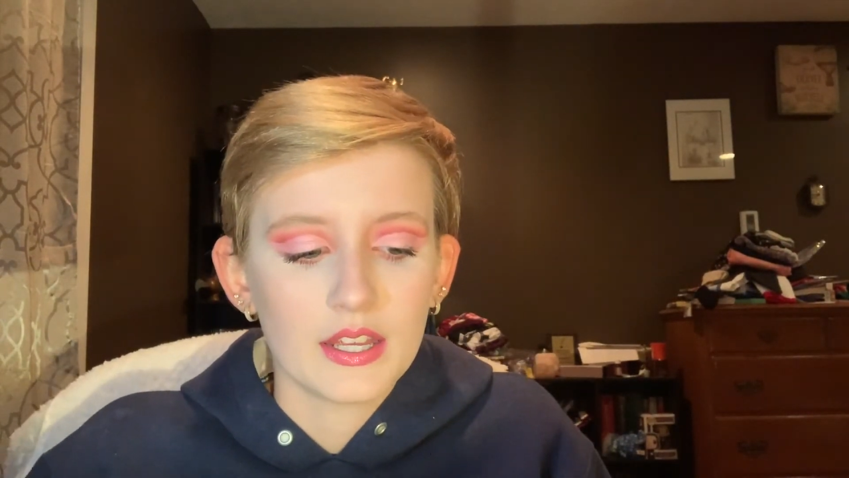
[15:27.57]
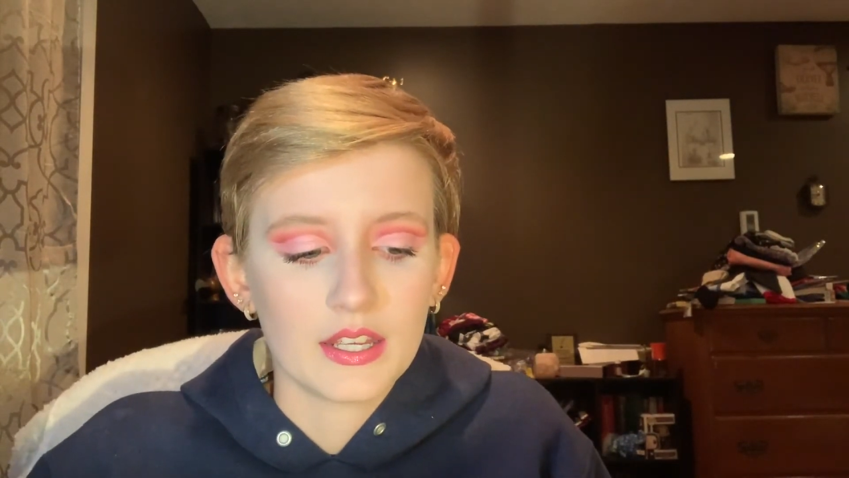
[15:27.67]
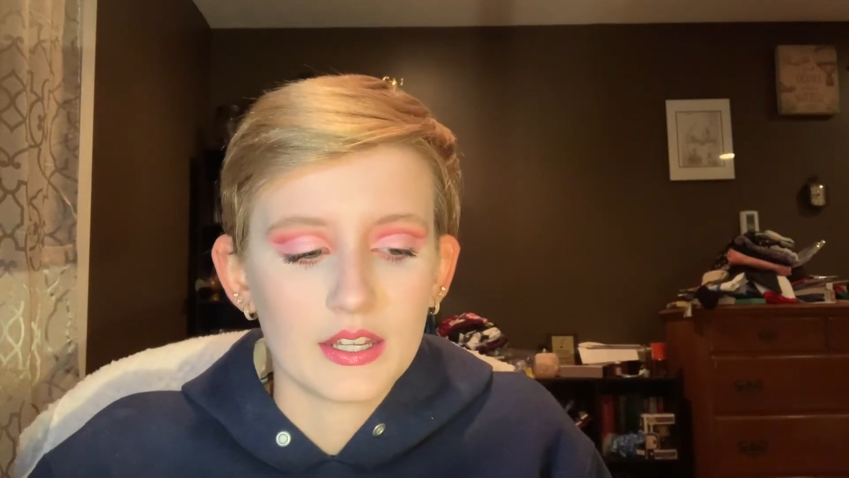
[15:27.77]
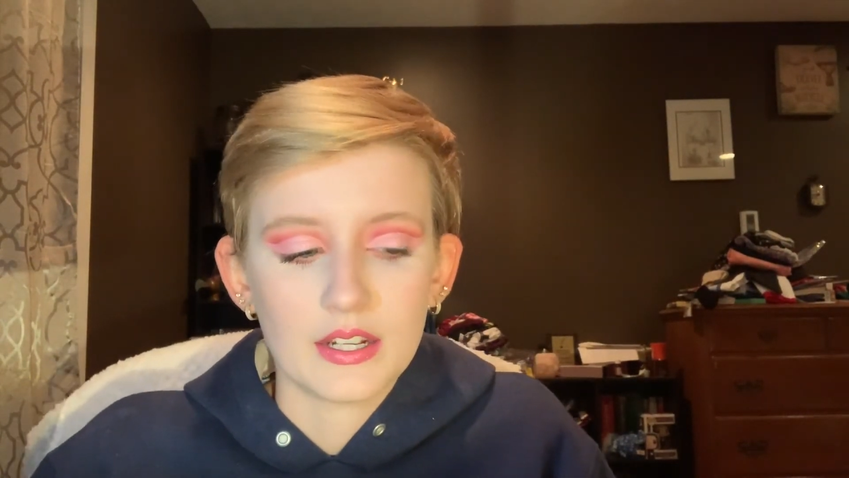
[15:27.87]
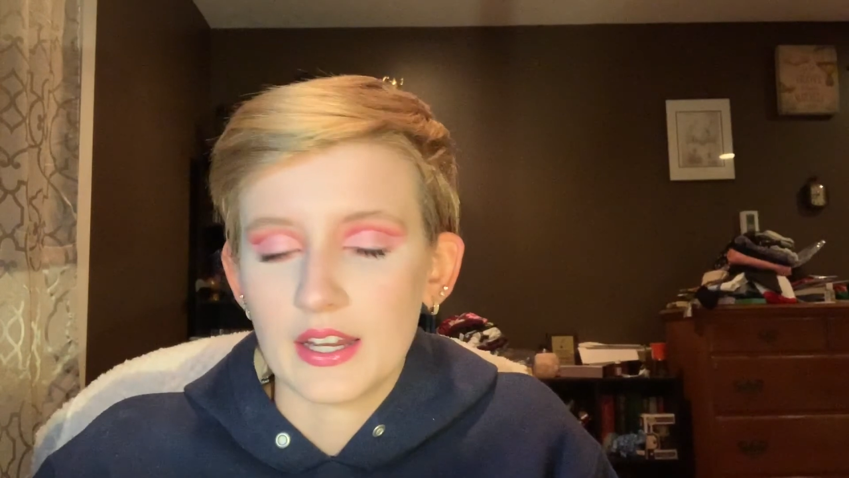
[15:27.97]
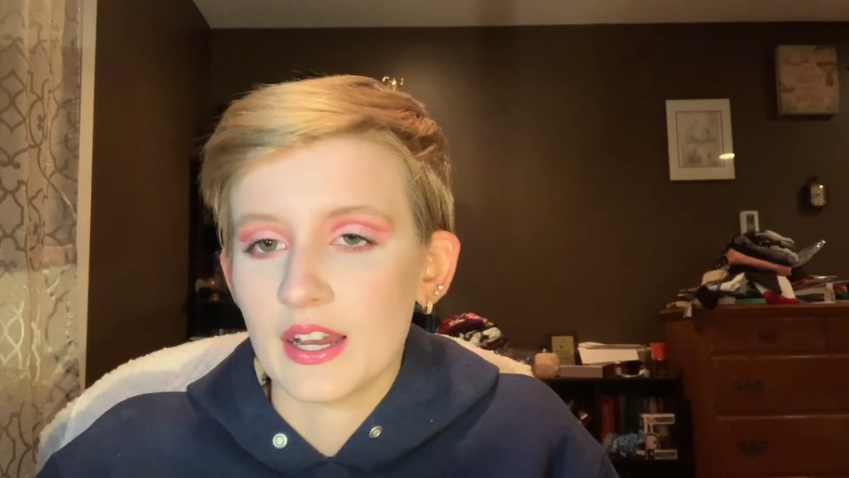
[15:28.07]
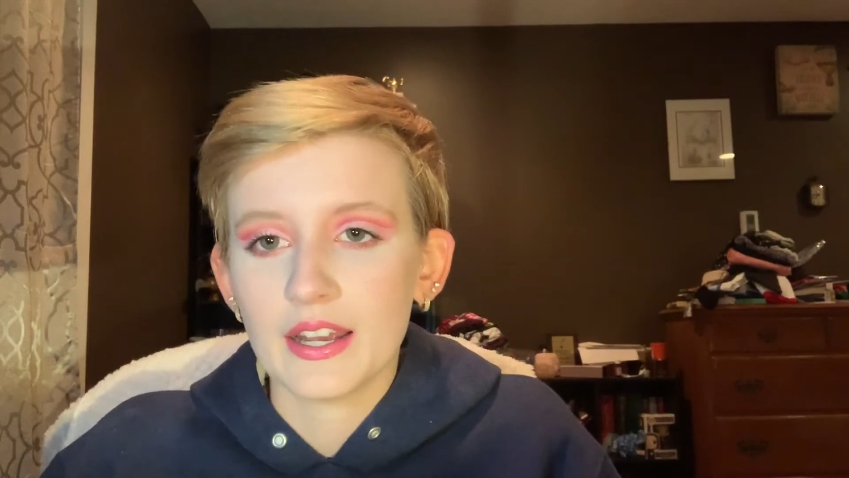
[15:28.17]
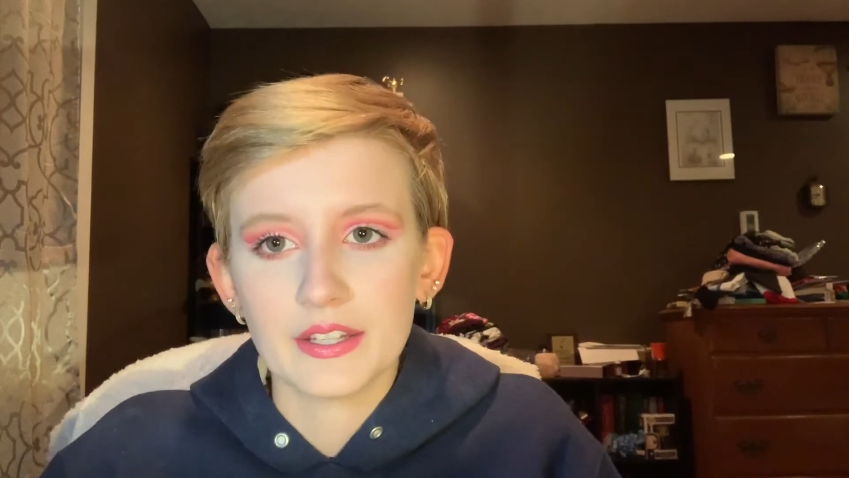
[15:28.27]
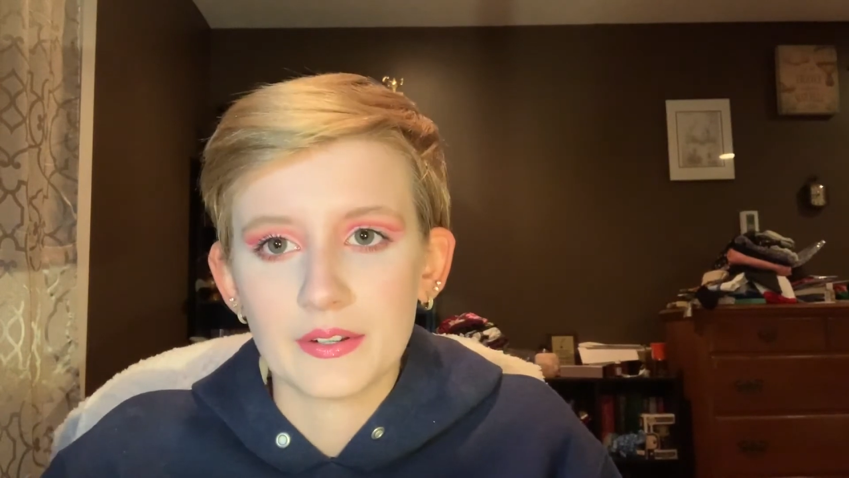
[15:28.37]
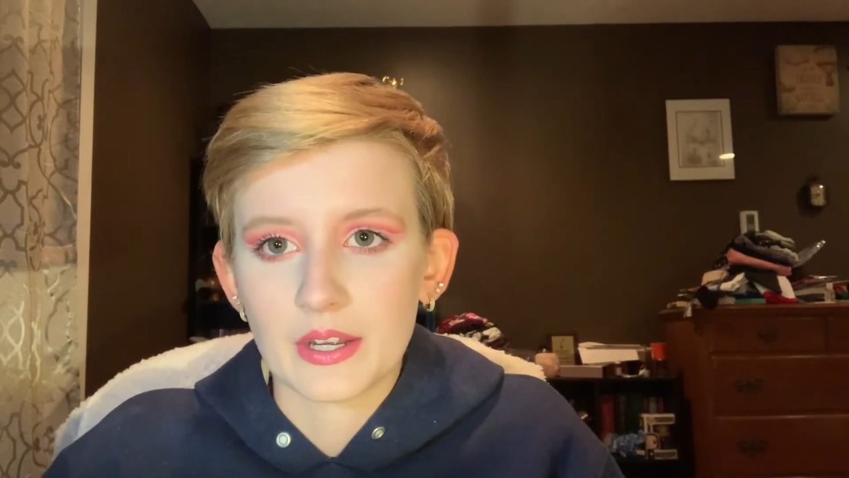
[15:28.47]
and I
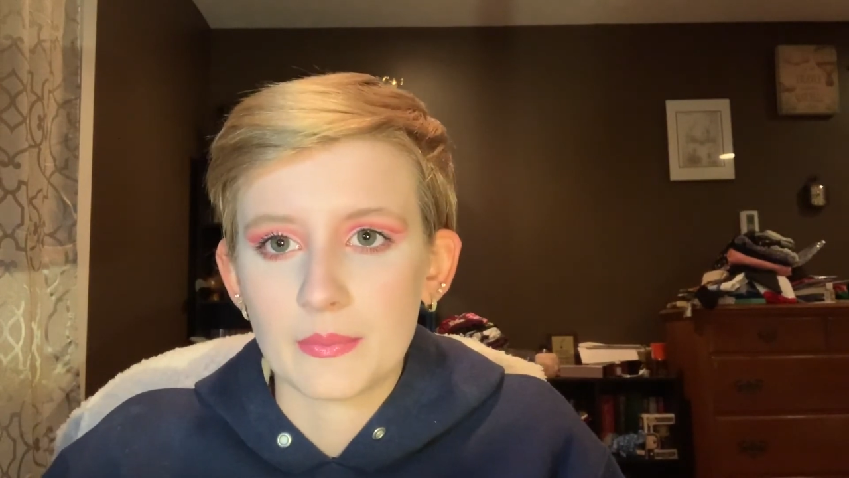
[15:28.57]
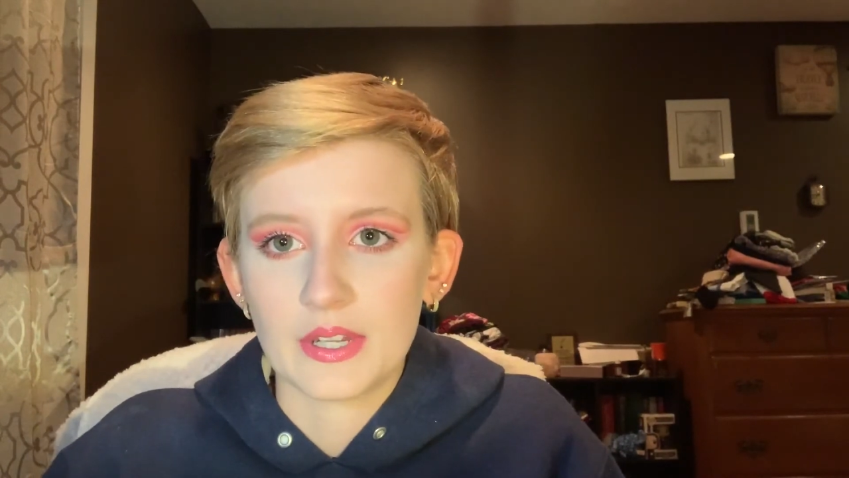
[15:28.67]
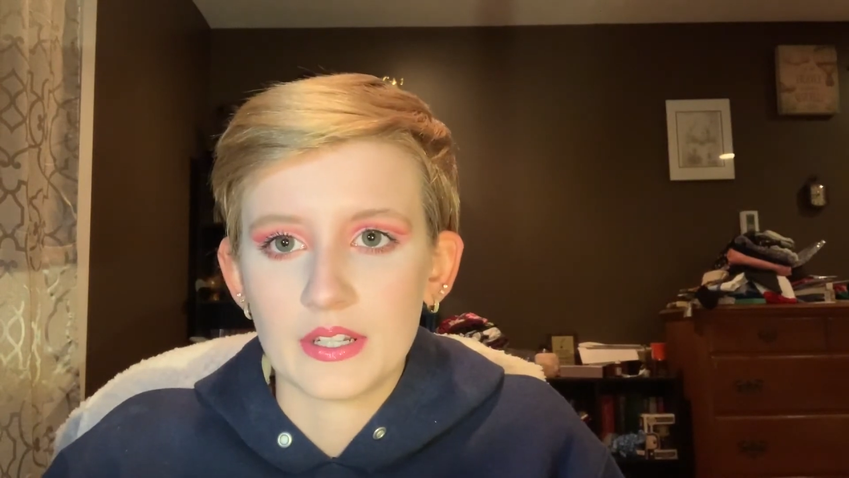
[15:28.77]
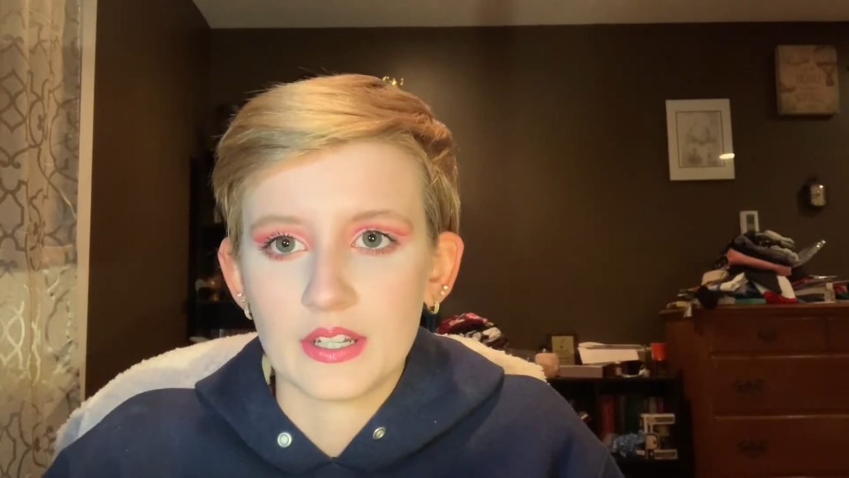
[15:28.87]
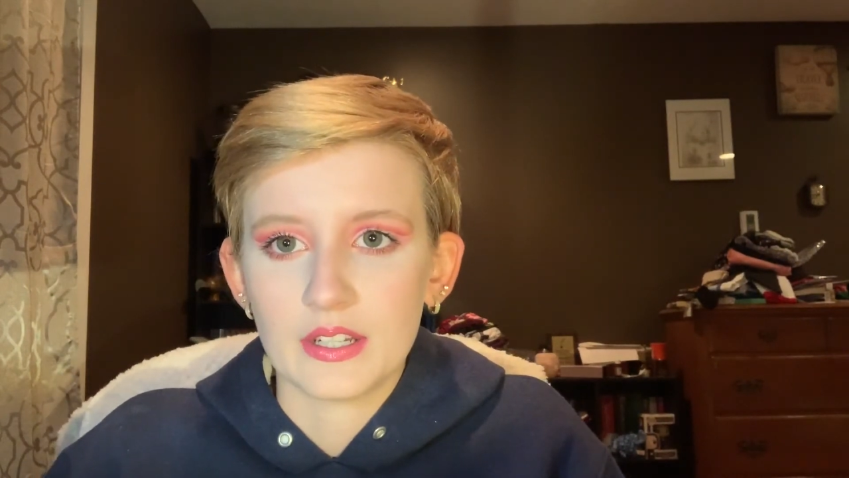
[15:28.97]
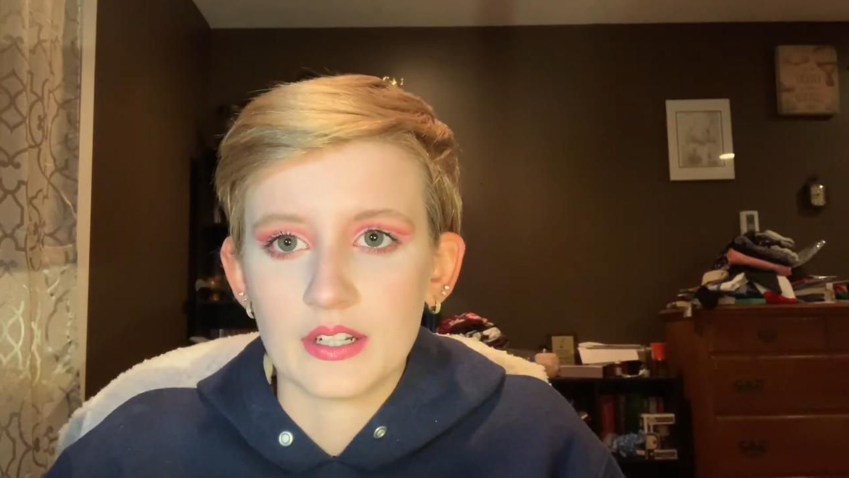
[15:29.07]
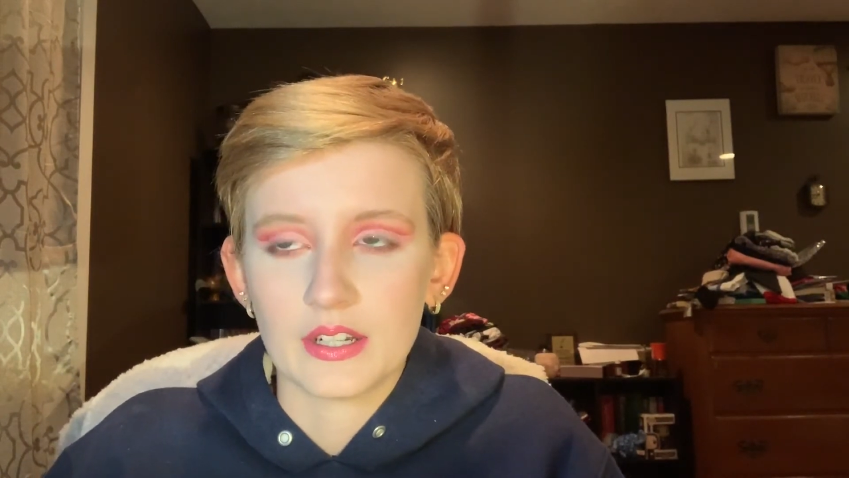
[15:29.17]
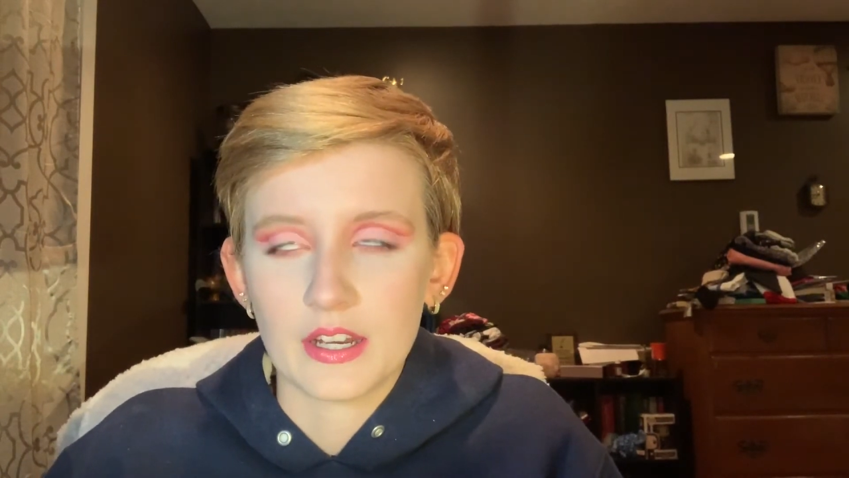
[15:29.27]
highly recommend it.